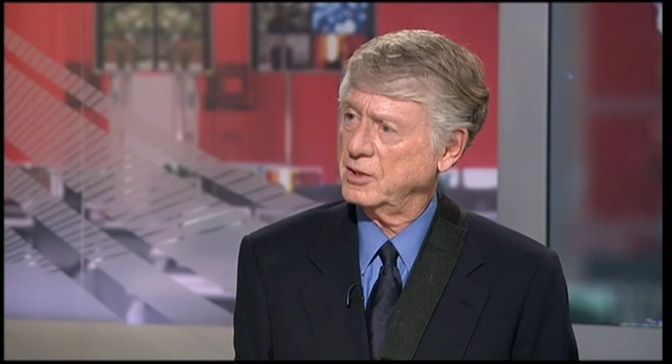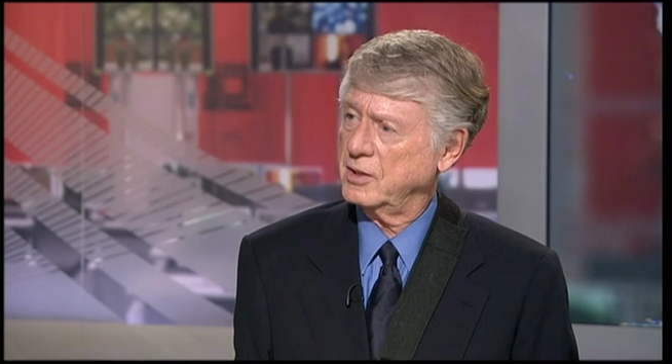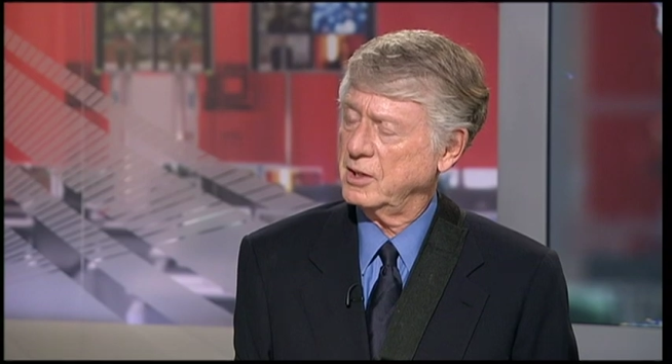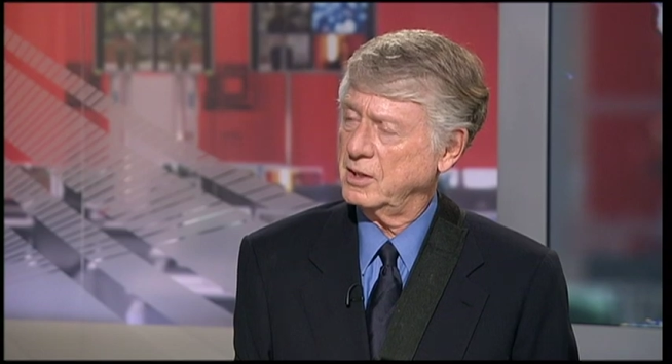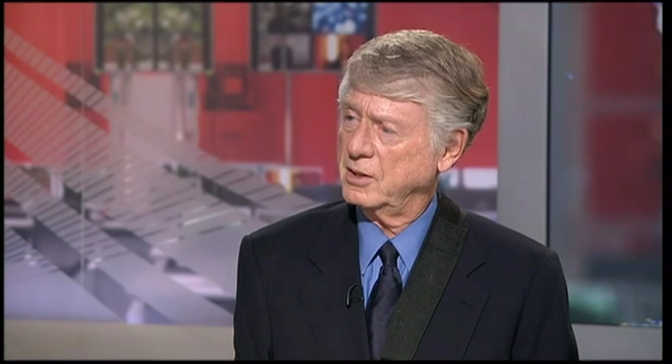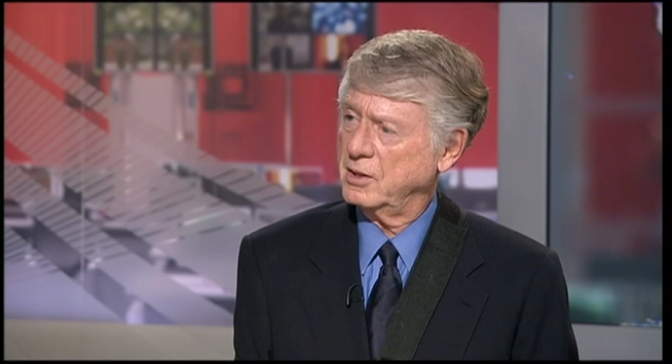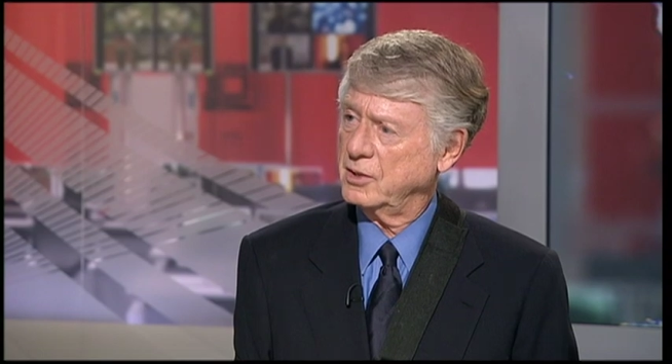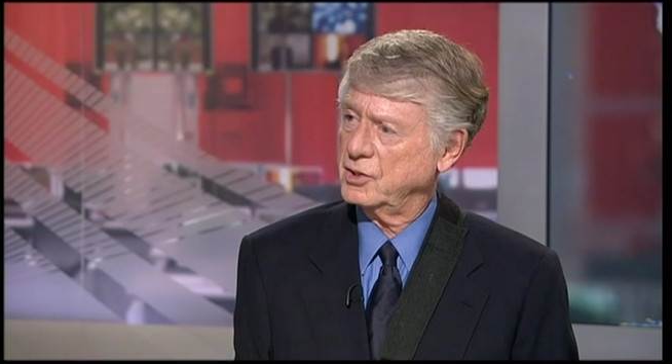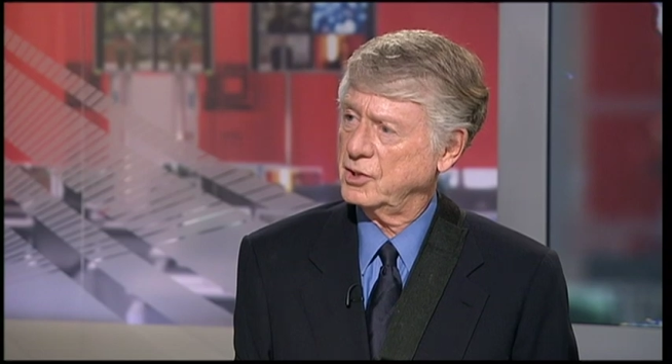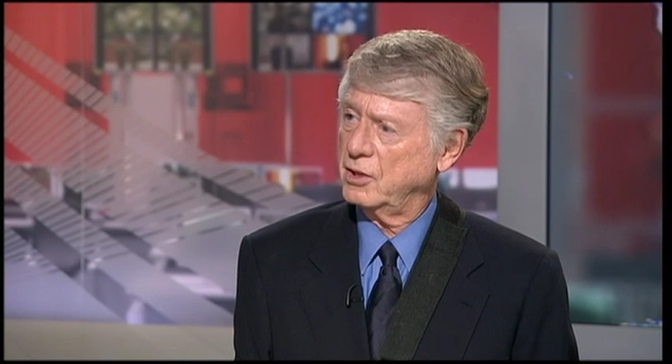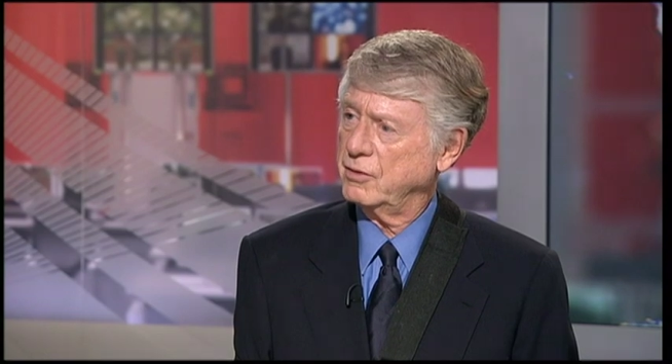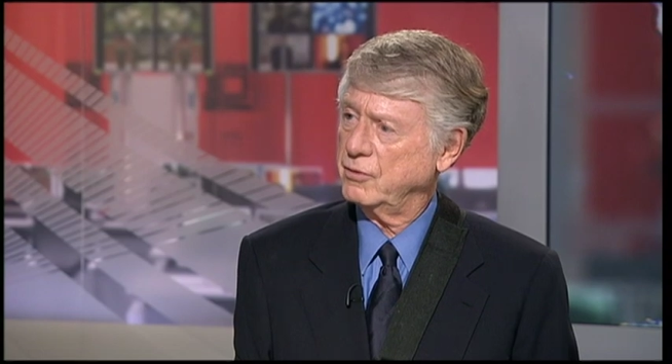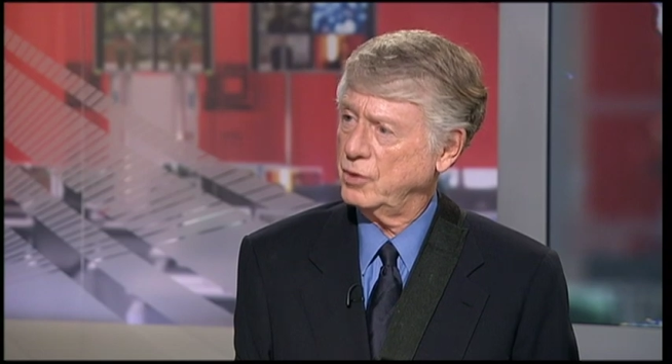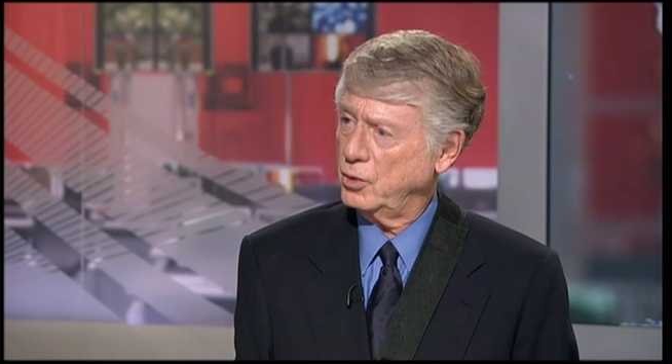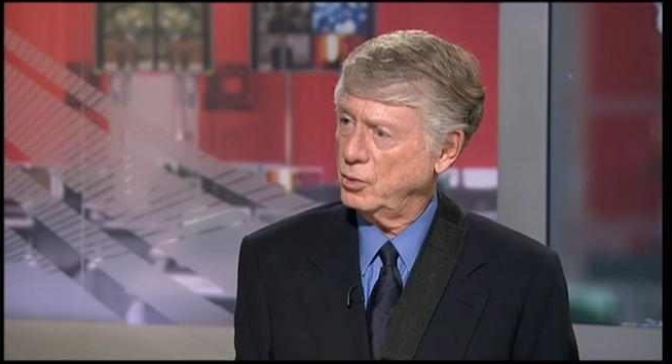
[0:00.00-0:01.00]
30 years
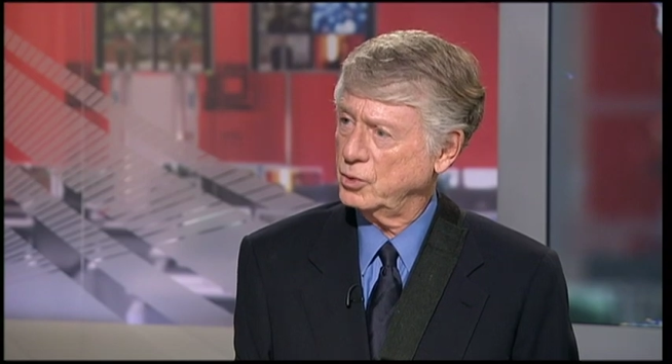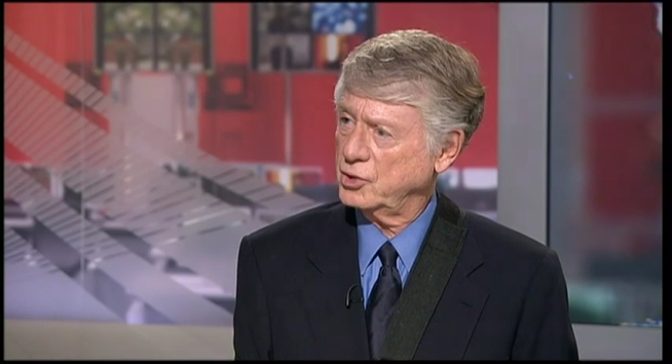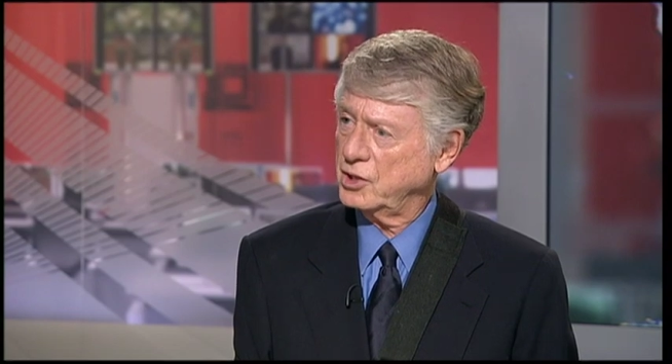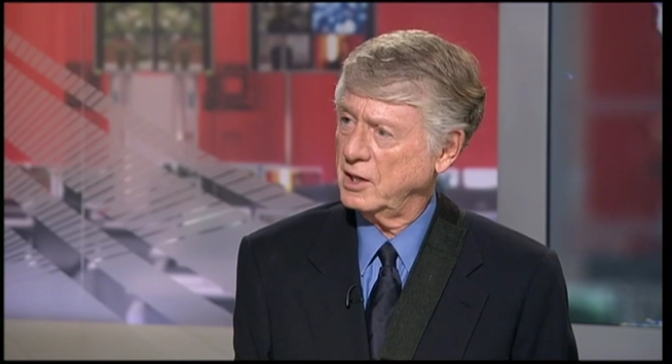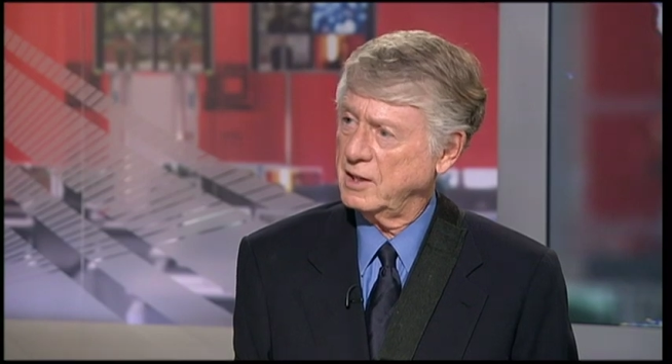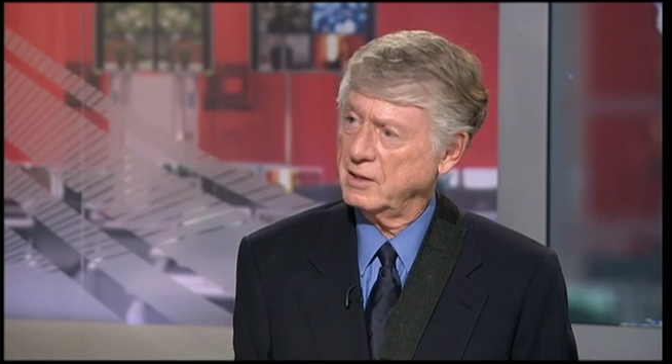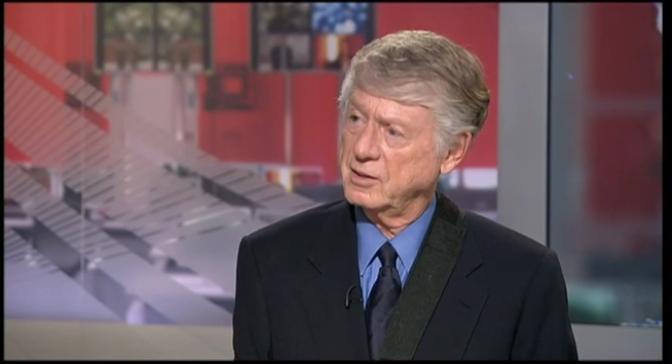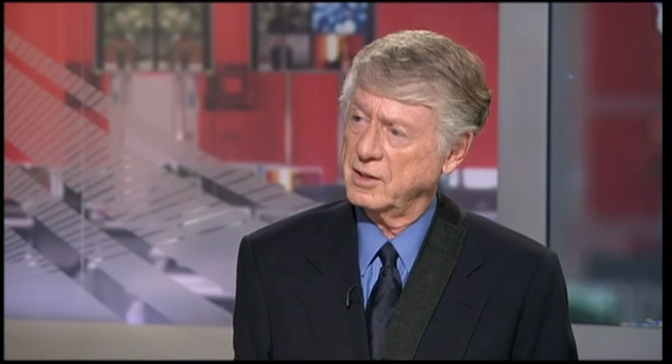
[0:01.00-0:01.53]
have used that